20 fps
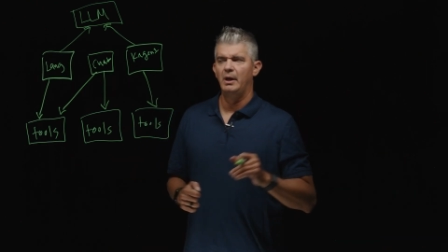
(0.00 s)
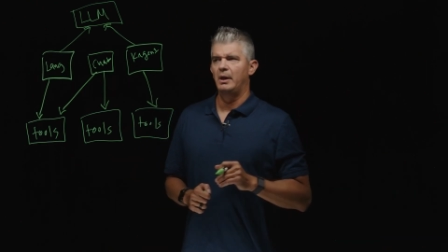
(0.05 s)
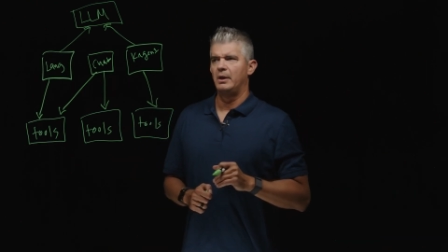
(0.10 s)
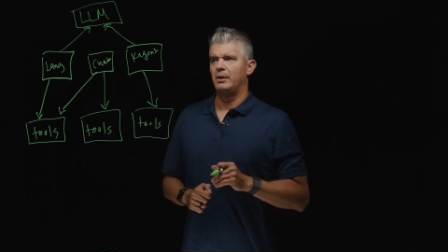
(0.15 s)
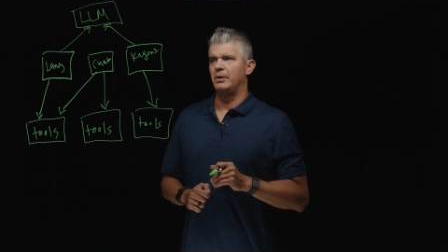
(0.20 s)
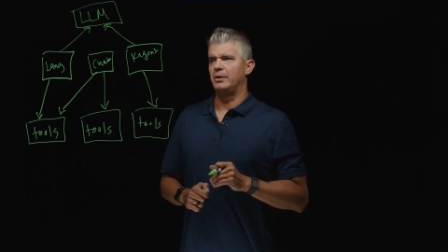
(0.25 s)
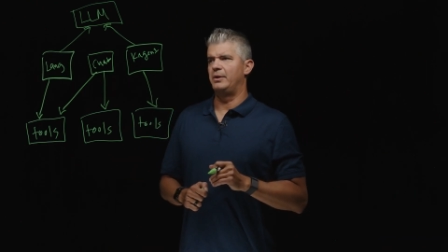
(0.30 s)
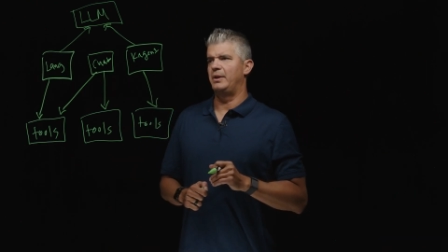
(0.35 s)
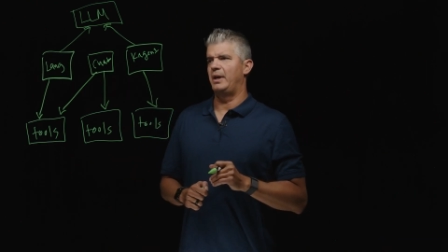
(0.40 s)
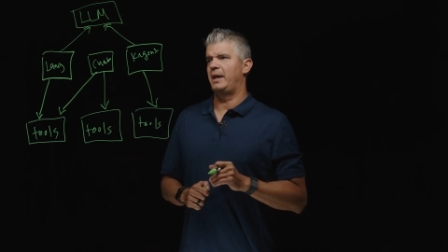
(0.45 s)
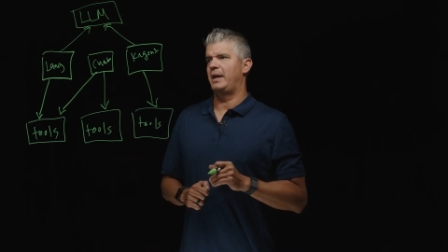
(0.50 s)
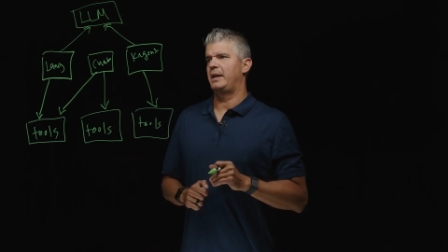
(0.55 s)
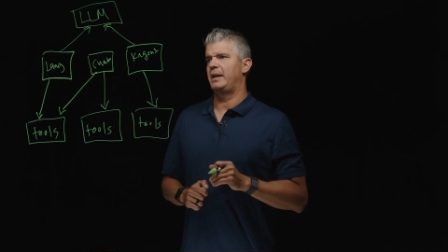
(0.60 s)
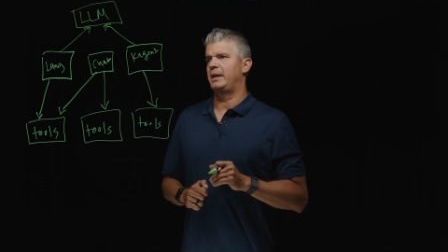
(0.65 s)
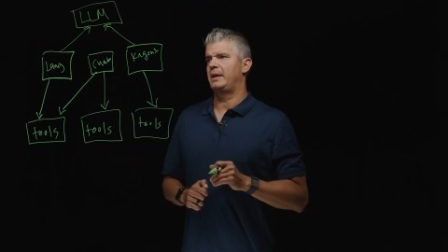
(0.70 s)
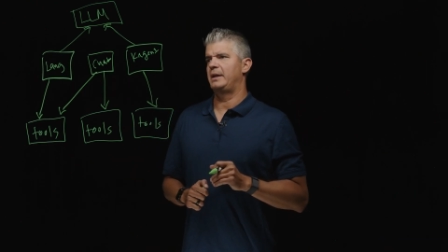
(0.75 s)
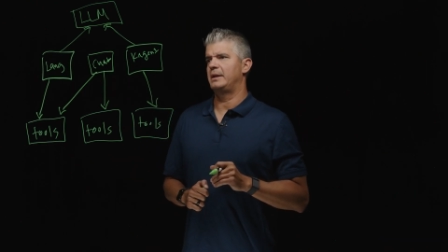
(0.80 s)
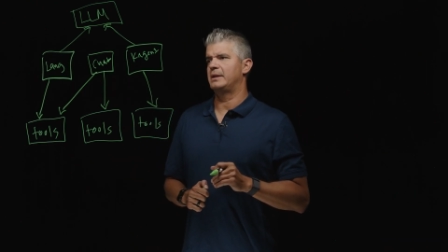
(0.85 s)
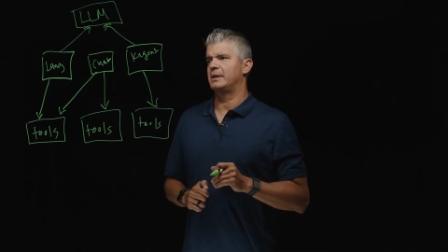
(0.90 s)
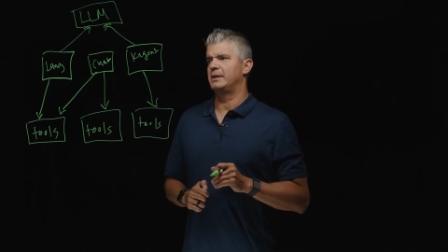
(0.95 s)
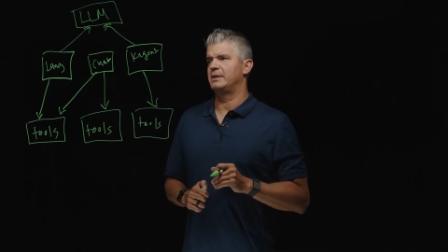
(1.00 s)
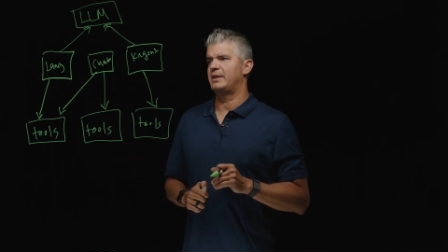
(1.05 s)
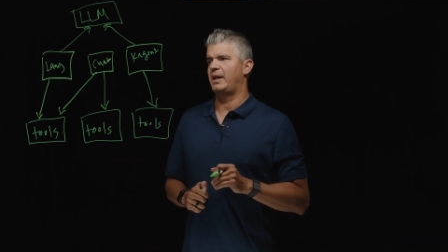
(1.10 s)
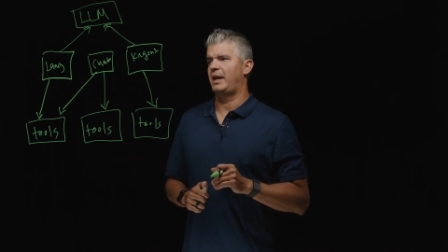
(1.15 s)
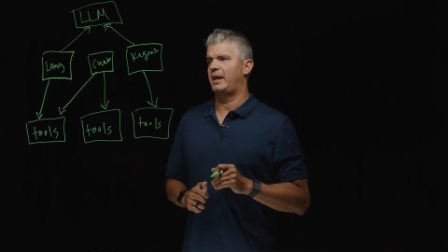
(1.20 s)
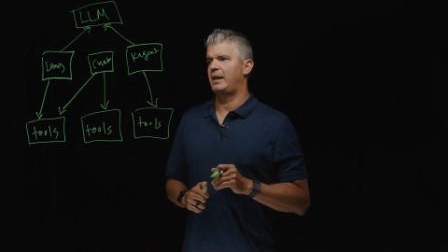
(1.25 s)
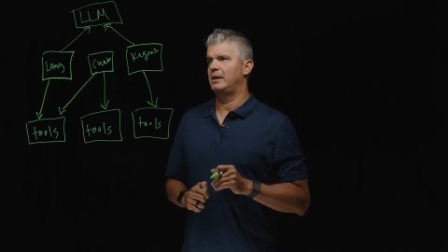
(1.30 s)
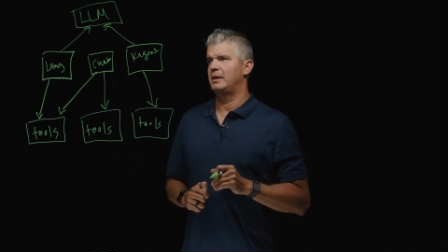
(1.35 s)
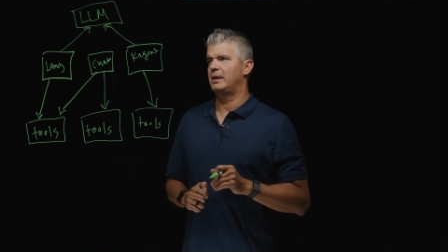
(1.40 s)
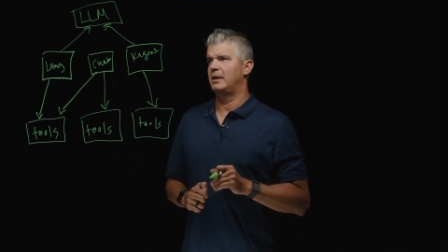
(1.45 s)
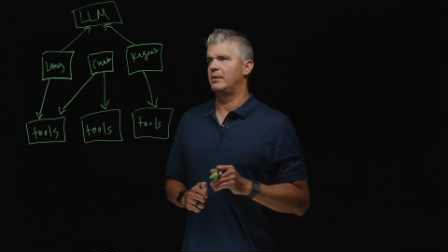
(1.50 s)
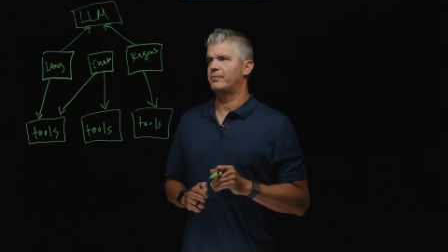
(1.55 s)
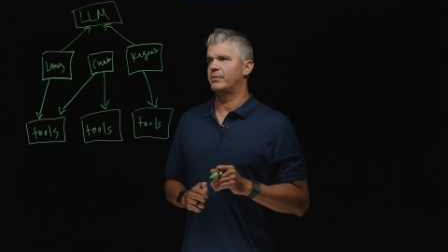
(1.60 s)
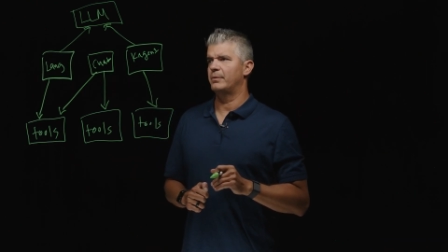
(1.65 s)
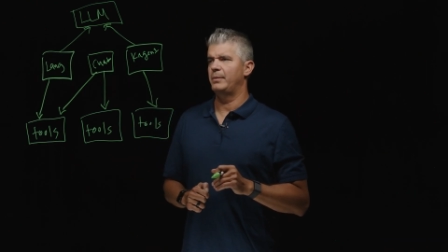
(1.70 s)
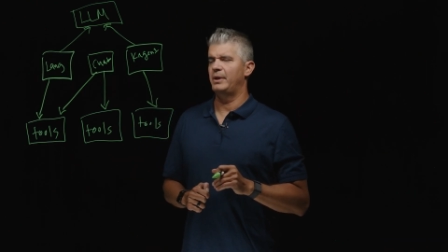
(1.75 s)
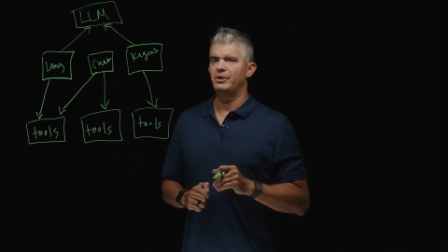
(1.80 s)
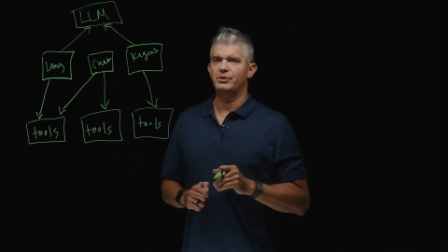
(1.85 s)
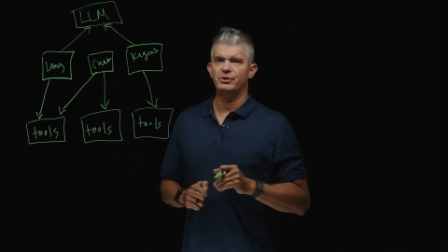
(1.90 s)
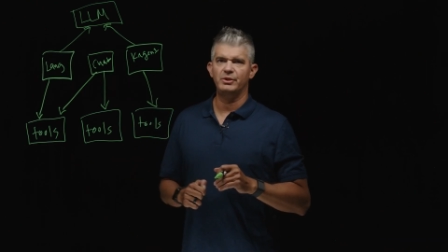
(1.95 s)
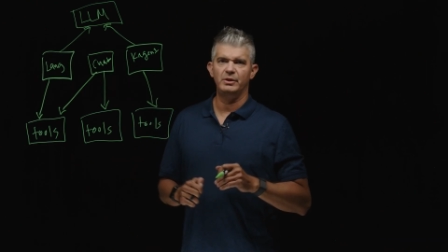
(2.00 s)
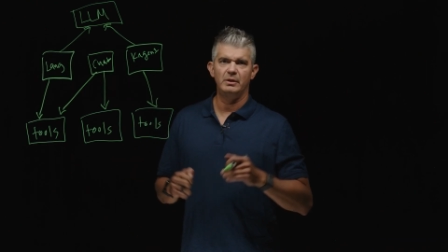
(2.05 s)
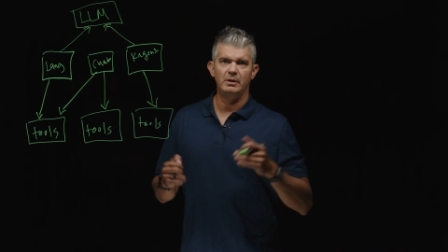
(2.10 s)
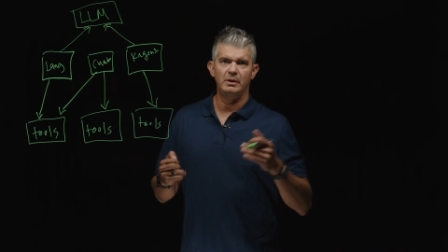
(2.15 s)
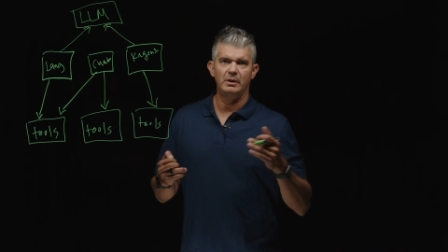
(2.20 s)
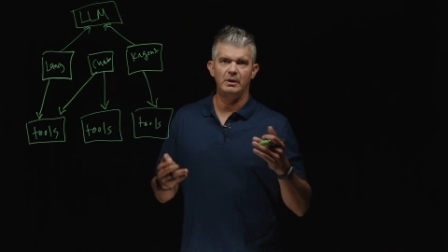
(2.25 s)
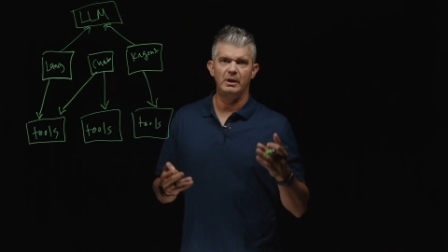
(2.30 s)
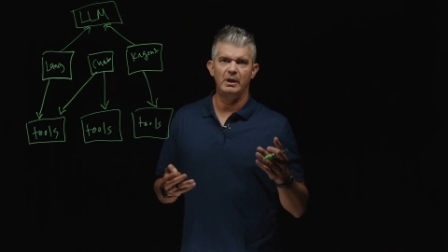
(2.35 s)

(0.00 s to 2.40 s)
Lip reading: They contain information